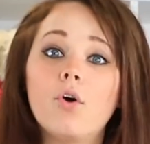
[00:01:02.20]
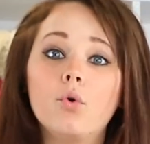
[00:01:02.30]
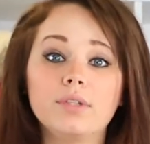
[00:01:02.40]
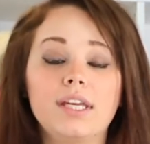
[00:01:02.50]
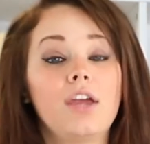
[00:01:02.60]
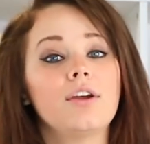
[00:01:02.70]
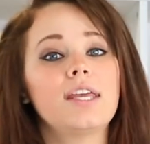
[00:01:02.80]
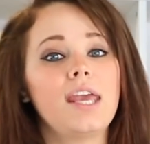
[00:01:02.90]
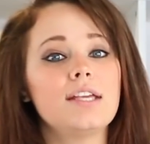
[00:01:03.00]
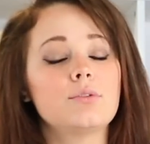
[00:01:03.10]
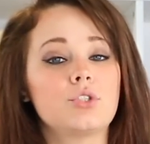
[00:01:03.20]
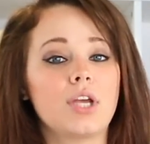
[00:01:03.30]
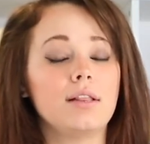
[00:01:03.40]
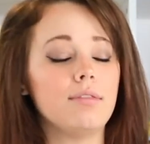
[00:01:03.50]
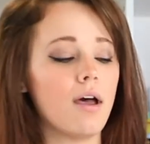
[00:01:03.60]
of own carry case, which
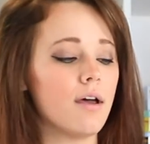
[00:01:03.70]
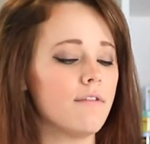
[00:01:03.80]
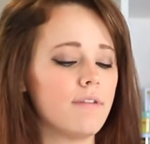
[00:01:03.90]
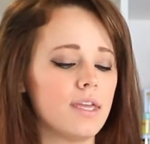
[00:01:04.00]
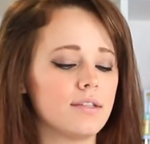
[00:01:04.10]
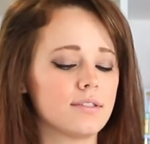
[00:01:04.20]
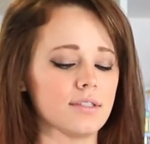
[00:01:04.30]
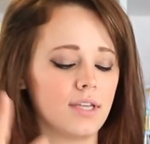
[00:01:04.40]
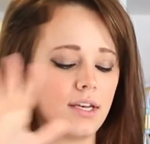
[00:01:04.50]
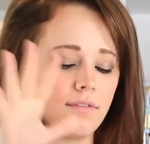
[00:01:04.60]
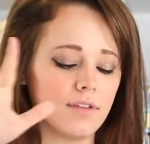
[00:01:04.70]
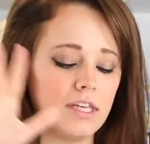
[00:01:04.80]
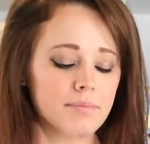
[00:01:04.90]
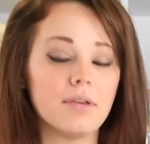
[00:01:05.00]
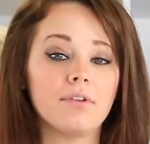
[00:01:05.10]
I love. It kind of
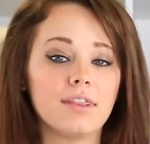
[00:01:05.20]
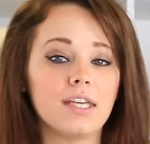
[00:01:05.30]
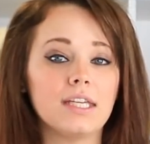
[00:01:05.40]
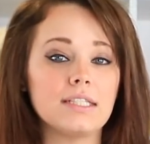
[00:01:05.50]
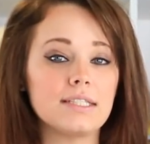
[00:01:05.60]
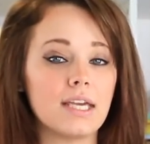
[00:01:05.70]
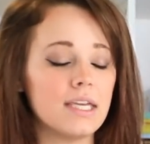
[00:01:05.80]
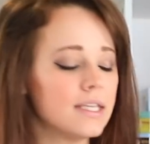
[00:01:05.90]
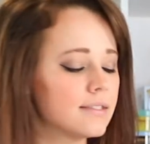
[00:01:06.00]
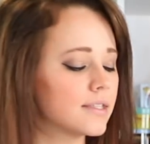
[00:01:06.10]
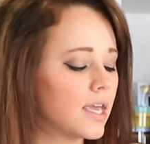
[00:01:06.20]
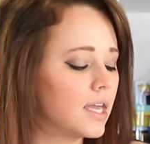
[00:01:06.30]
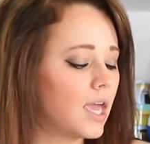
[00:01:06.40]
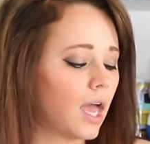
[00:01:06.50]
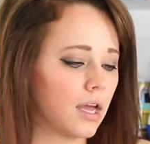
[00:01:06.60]
keeps everything concise.
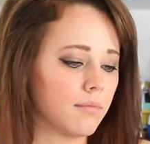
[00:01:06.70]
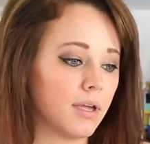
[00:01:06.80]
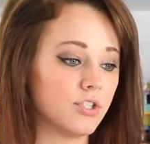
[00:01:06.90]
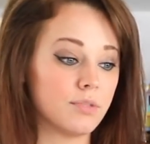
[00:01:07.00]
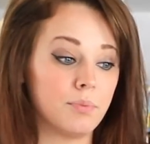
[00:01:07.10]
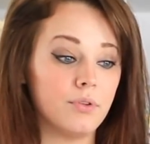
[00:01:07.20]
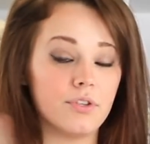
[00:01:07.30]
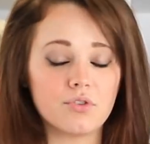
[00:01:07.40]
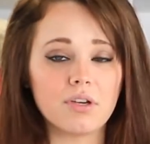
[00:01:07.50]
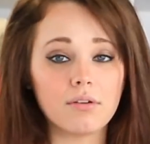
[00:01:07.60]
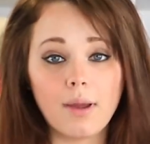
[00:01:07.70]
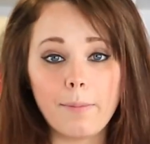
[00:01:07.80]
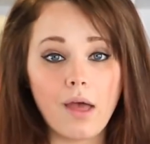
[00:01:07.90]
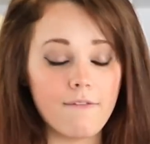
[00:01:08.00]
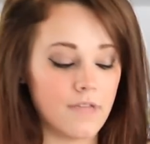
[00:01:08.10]
Um, I just pulled the shrink
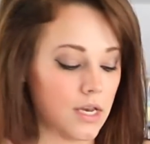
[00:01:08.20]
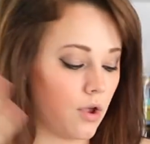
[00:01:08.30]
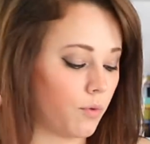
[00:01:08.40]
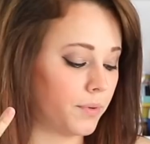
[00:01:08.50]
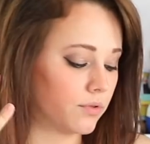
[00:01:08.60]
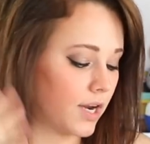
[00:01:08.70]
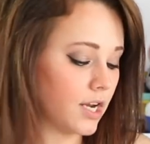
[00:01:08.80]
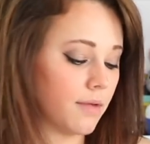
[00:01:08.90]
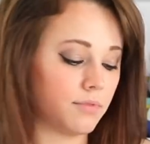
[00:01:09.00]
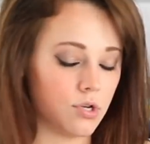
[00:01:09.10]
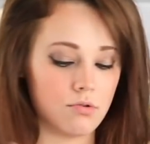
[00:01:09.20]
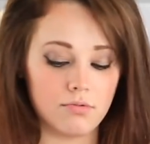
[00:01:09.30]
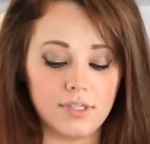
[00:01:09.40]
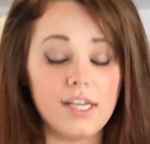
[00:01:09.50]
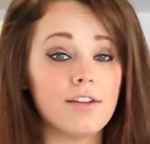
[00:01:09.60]
wrap off and it opened right up.
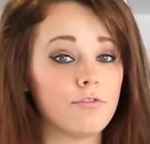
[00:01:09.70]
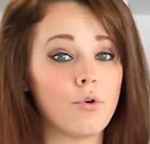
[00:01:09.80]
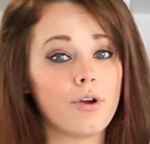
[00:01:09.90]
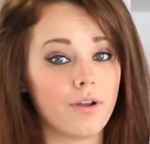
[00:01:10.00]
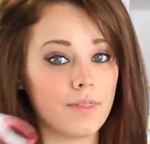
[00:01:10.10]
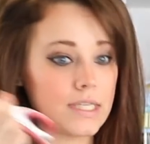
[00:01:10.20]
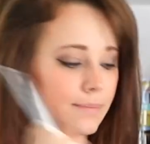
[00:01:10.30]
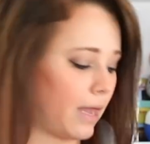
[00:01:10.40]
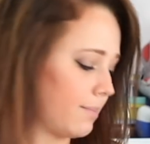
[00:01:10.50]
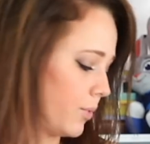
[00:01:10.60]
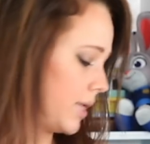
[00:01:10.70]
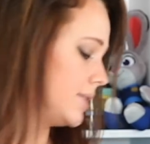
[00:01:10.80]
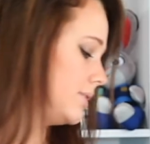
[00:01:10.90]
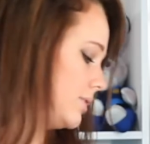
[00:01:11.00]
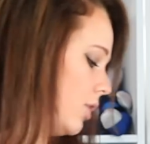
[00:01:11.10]
No need for these bad
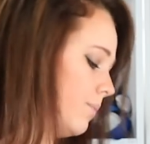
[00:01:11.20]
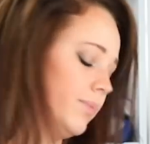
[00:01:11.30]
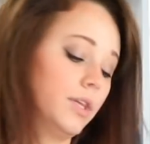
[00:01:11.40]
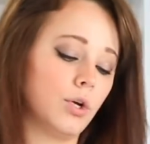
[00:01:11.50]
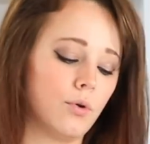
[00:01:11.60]
boys. So they're